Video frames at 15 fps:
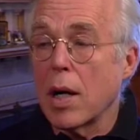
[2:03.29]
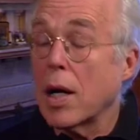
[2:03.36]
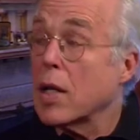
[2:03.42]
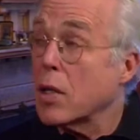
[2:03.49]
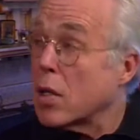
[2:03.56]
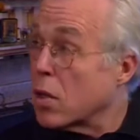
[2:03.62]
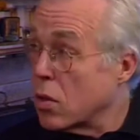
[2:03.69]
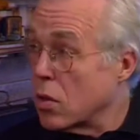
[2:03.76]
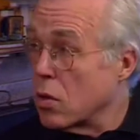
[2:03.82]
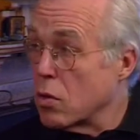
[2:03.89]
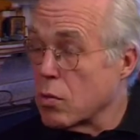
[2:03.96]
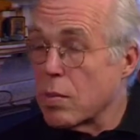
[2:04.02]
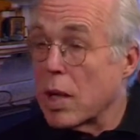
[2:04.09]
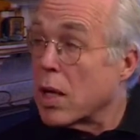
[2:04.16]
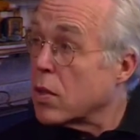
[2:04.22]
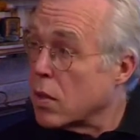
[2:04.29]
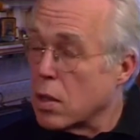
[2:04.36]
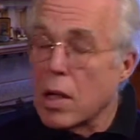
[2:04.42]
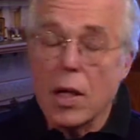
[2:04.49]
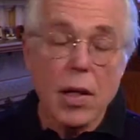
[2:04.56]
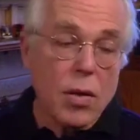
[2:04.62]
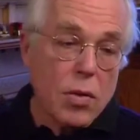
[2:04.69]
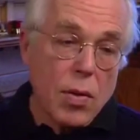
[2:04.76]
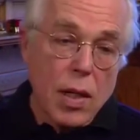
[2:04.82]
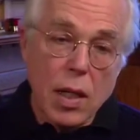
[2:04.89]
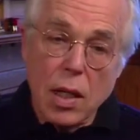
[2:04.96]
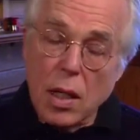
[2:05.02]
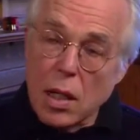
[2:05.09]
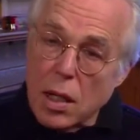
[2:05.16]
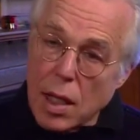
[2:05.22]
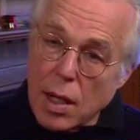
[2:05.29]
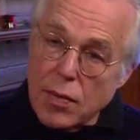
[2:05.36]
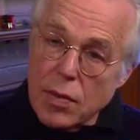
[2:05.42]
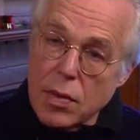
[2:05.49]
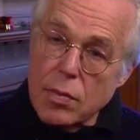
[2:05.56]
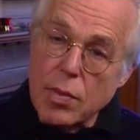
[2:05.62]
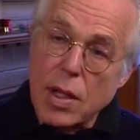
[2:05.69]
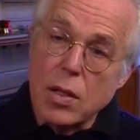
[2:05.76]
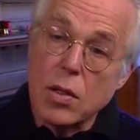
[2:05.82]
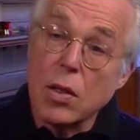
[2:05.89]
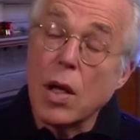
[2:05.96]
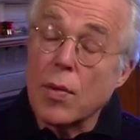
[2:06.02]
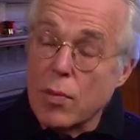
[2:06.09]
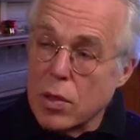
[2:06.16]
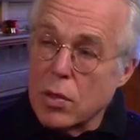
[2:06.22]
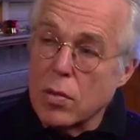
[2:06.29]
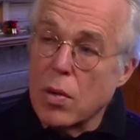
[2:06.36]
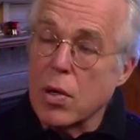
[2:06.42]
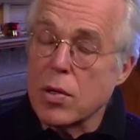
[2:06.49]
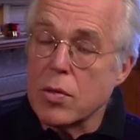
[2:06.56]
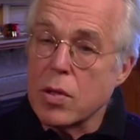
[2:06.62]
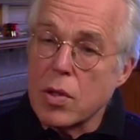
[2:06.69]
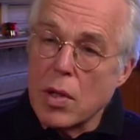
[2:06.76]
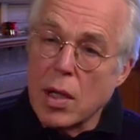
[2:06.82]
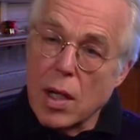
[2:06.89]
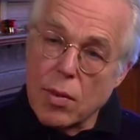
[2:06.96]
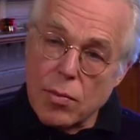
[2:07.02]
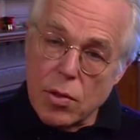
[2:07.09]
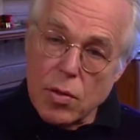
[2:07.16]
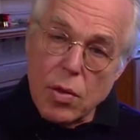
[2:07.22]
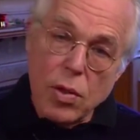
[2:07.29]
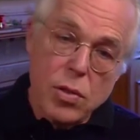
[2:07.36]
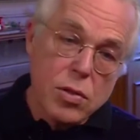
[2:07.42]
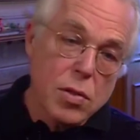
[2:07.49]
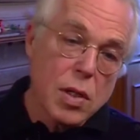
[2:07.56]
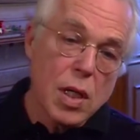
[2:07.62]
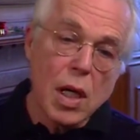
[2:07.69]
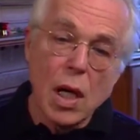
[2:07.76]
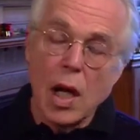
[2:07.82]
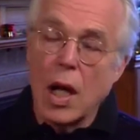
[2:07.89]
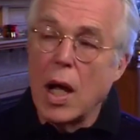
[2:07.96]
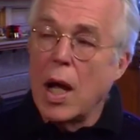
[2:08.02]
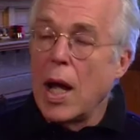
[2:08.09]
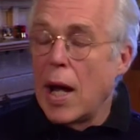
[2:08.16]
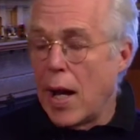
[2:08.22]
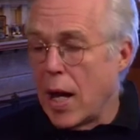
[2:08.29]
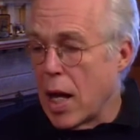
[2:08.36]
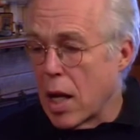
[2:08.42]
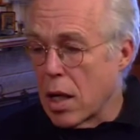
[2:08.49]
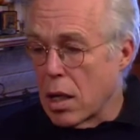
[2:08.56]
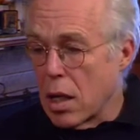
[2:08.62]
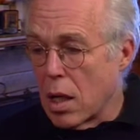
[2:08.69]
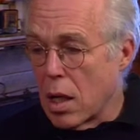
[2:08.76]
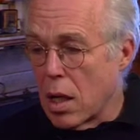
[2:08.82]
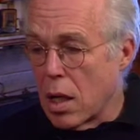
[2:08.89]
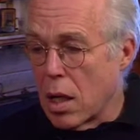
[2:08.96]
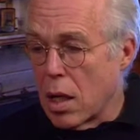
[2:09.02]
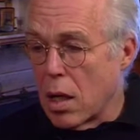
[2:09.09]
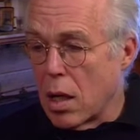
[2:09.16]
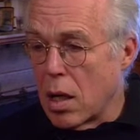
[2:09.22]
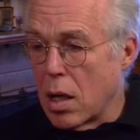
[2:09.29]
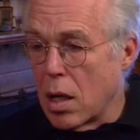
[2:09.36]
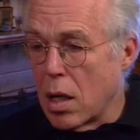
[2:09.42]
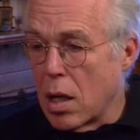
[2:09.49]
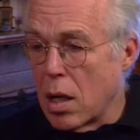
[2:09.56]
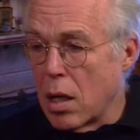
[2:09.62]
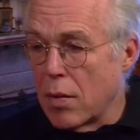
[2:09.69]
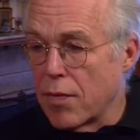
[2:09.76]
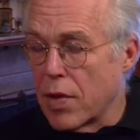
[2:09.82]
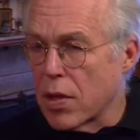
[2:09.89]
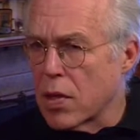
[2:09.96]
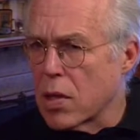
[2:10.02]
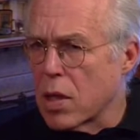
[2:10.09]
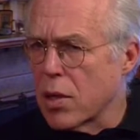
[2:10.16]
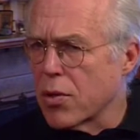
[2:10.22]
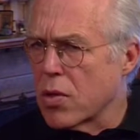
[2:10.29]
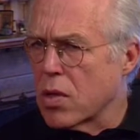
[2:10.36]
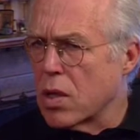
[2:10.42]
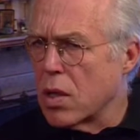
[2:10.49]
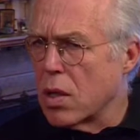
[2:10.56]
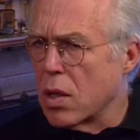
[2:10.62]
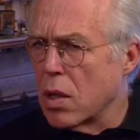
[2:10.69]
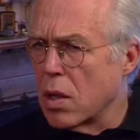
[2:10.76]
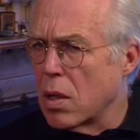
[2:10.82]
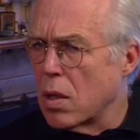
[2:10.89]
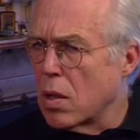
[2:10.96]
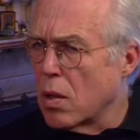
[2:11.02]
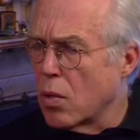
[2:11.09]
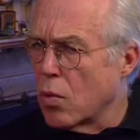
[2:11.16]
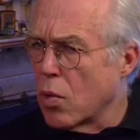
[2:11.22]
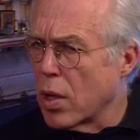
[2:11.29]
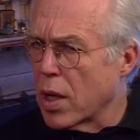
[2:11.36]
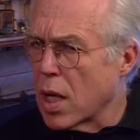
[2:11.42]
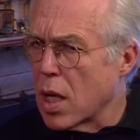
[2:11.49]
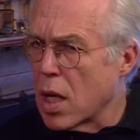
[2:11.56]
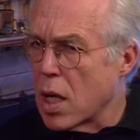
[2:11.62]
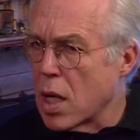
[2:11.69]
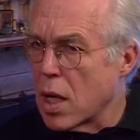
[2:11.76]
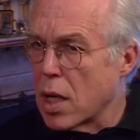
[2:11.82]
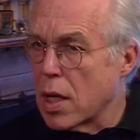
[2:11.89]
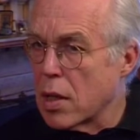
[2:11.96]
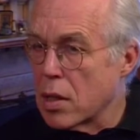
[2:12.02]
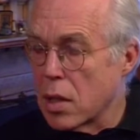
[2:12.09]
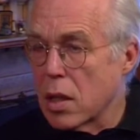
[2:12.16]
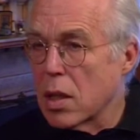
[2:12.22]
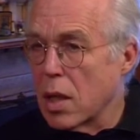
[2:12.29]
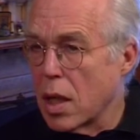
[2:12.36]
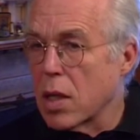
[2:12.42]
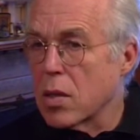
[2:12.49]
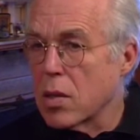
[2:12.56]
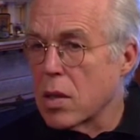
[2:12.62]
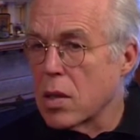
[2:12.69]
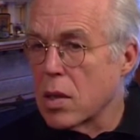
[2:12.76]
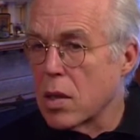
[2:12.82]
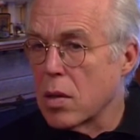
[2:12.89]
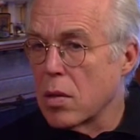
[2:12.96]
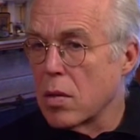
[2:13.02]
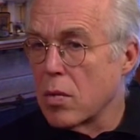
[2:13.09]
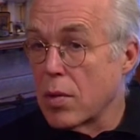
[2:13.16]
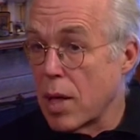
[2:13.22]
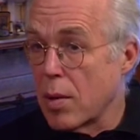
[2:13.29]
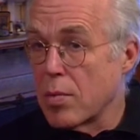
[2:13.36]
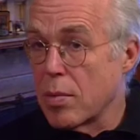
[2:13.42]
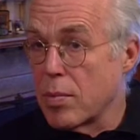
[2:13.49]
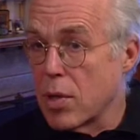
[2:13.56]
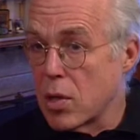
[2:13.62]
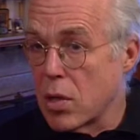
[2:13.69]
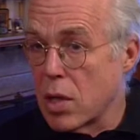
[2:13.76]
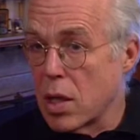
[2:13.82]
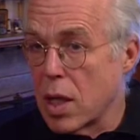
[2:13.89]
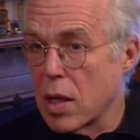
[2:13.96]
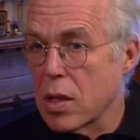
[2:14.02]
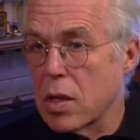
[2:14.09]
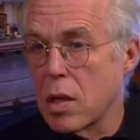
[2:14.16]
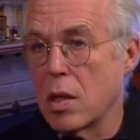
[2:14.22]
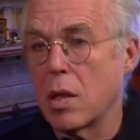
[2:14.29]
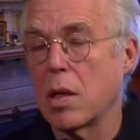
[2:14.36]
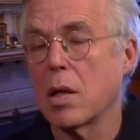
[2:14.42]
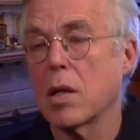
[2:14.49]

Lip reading: I said, excuse me. I said, and so I gave this man, said, I want two orange drinks. I gave him two orange drinks. And Father Selinger just said, you're working here? And I said, yes. He said, without permission? I said,